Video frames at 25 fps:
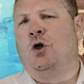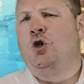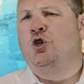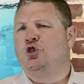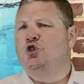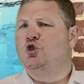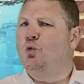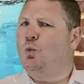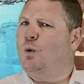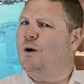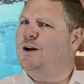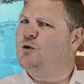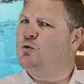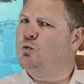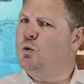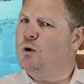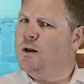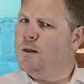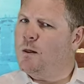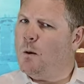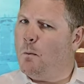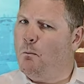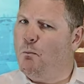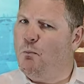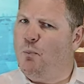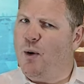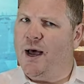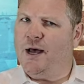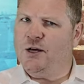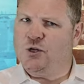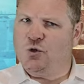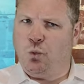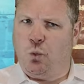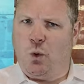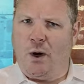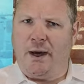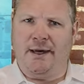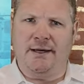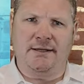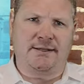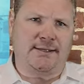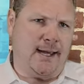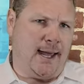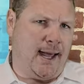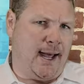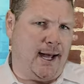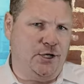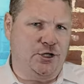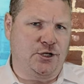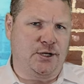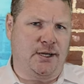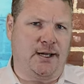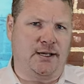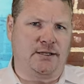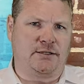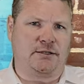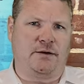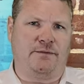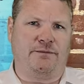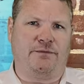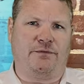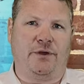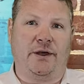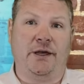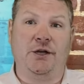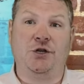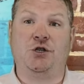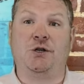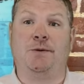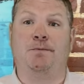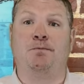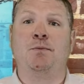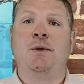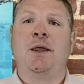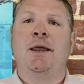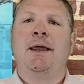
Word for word: So, what is one of the best ways to hedge against inflation?